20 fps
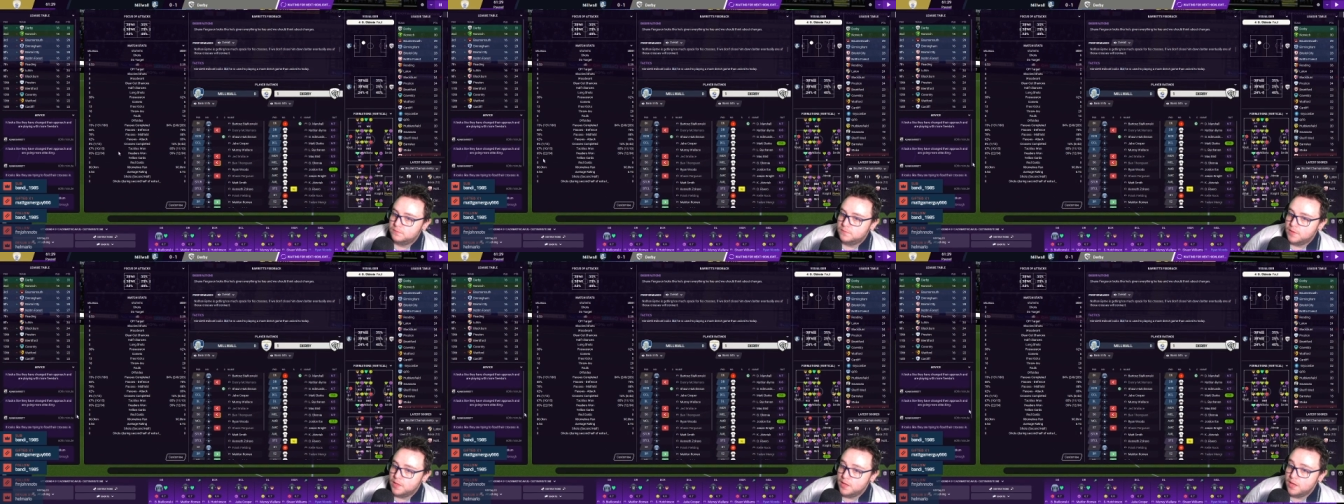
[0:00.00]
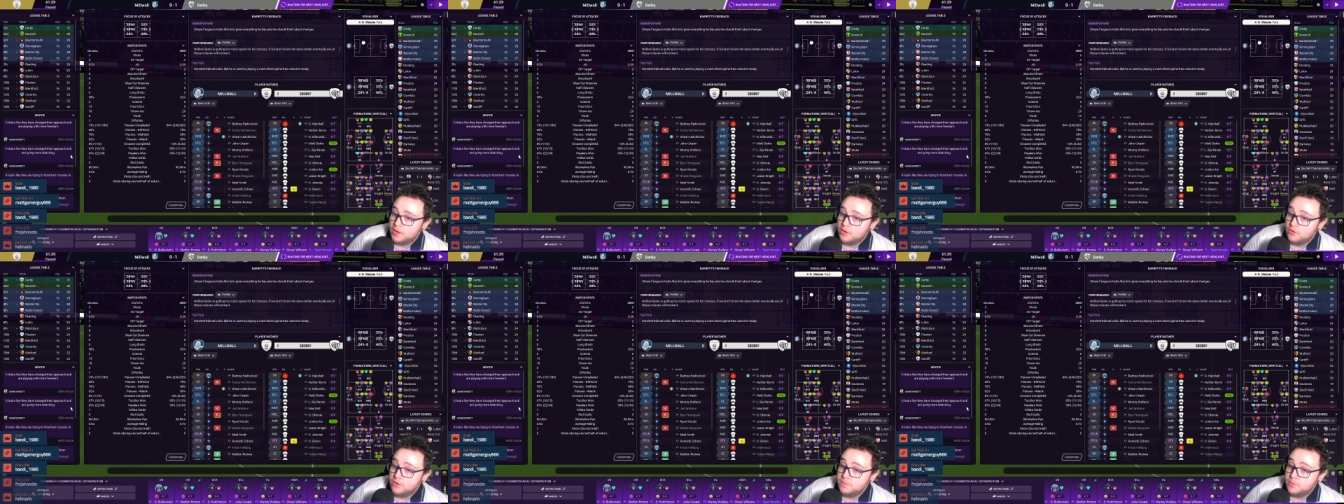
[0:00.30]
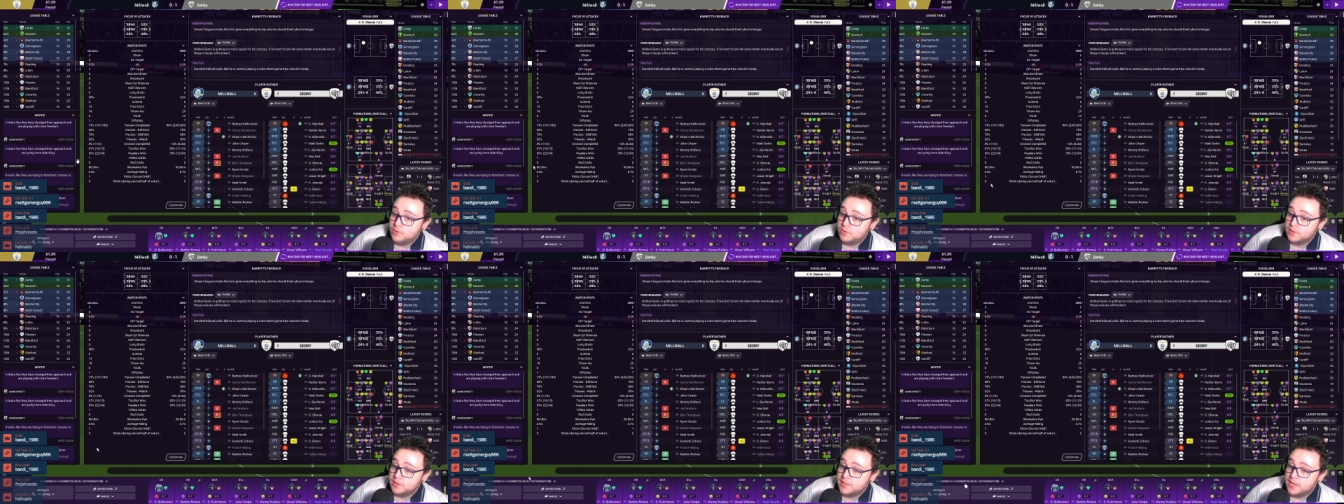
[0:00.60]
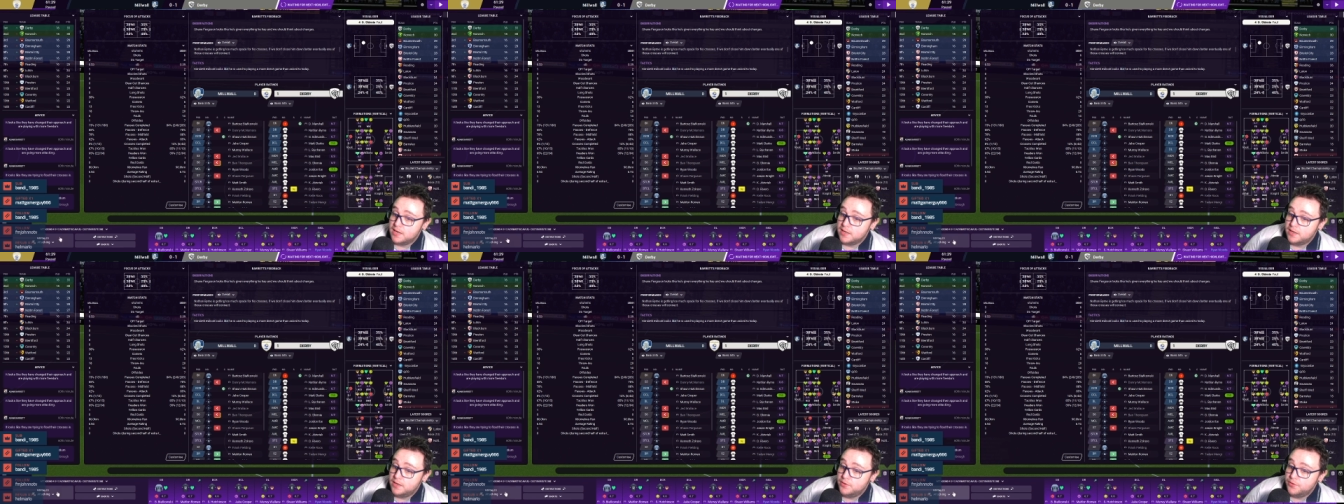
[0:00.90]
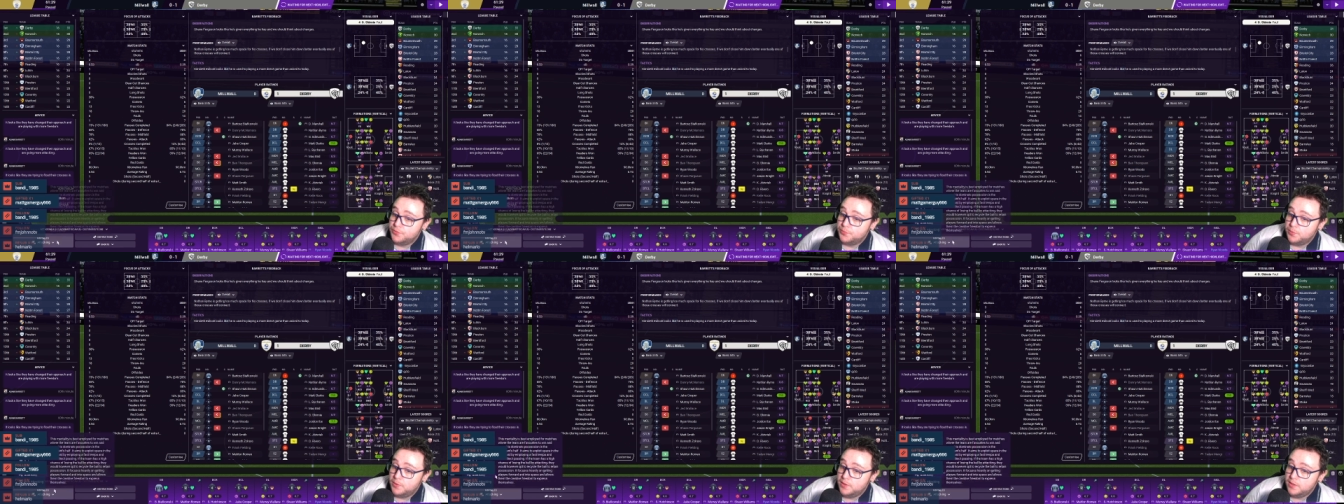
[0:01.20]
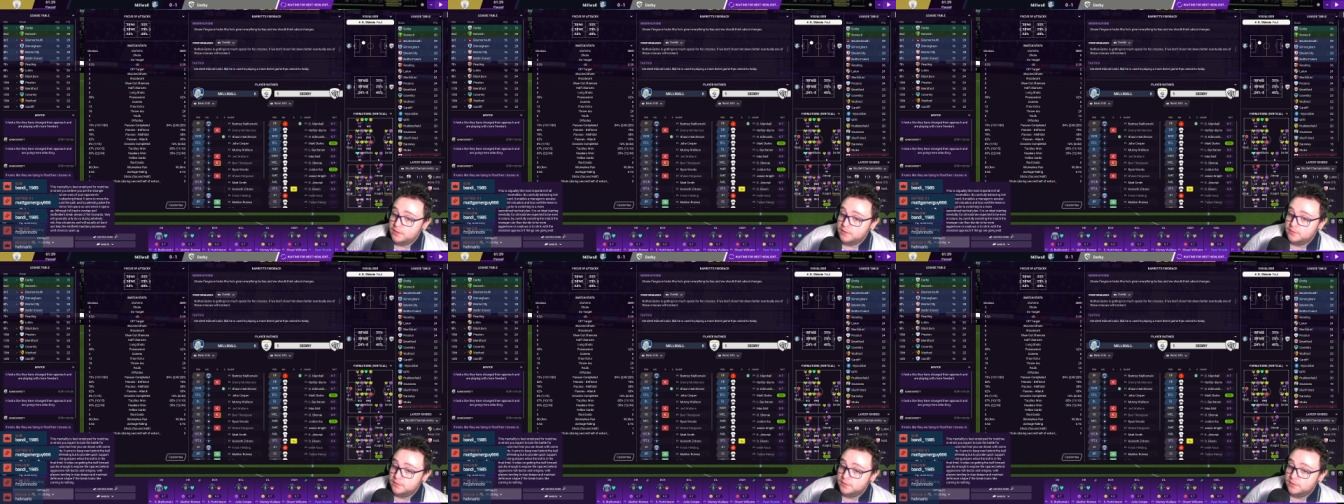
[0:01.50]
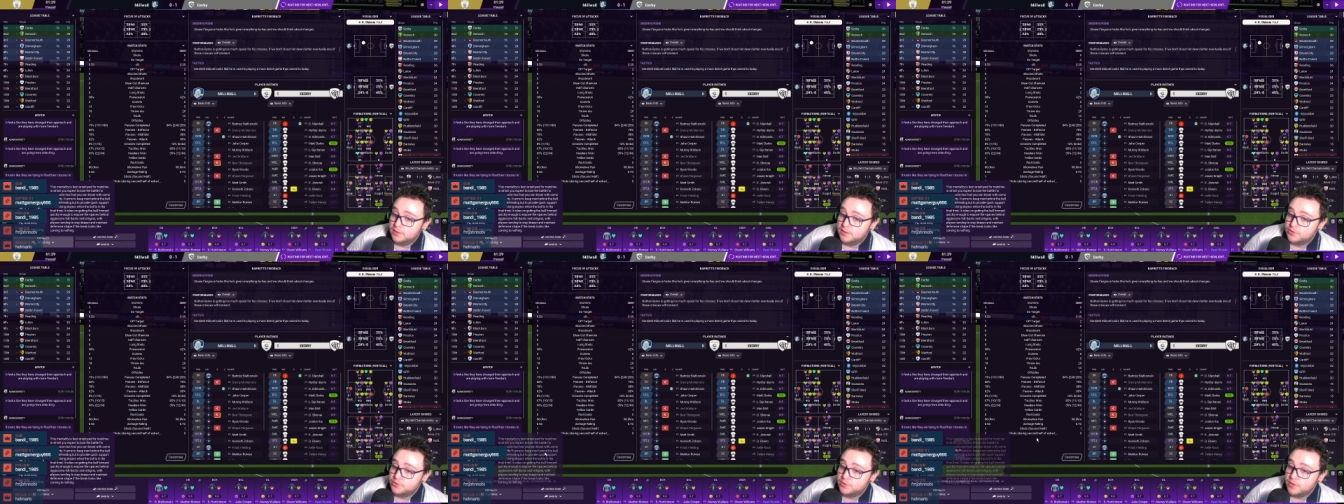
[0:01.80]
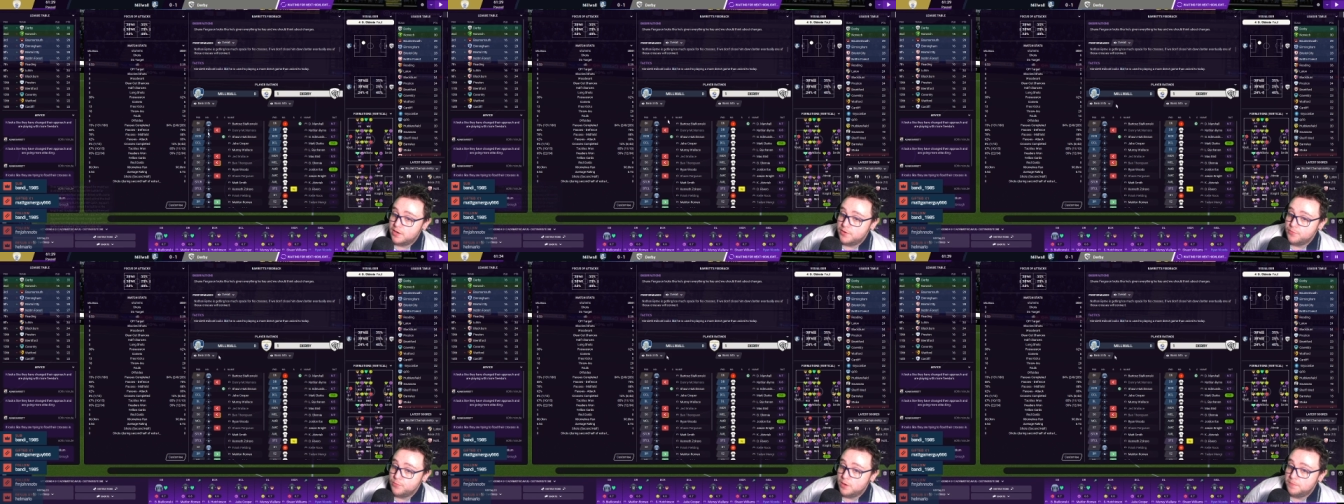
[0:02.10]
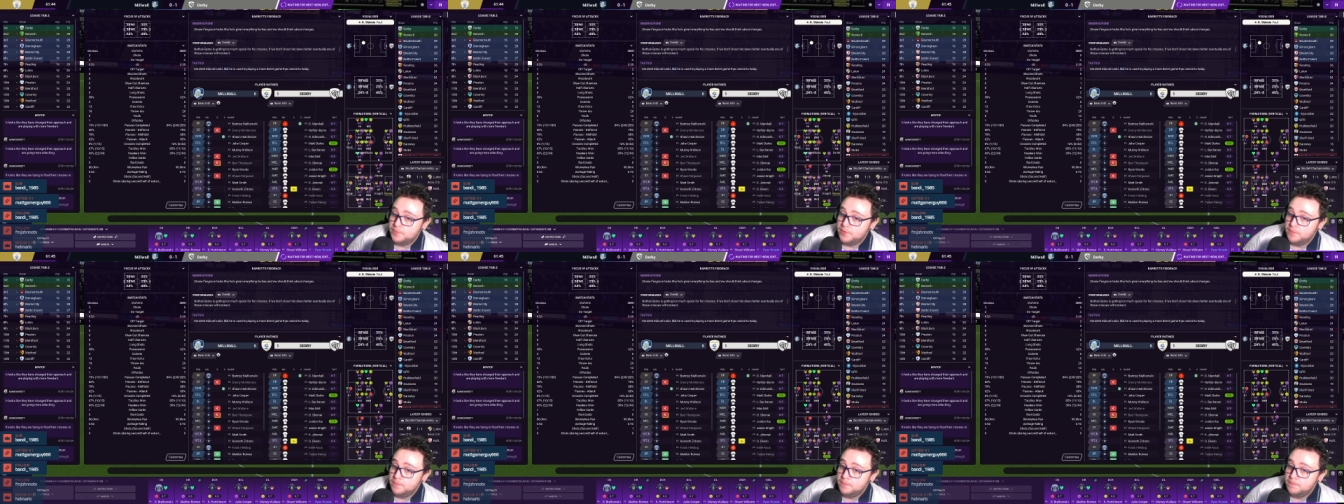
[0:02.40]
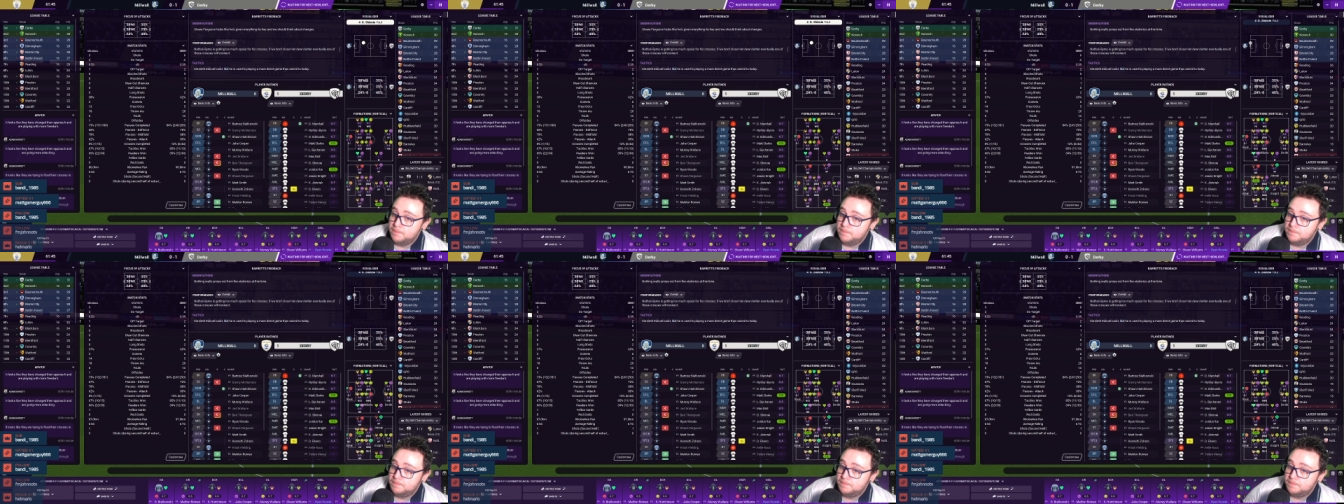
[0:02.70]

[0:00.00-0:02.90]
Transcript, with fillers: They're going more attacking as well. Oh, let's try and rob them.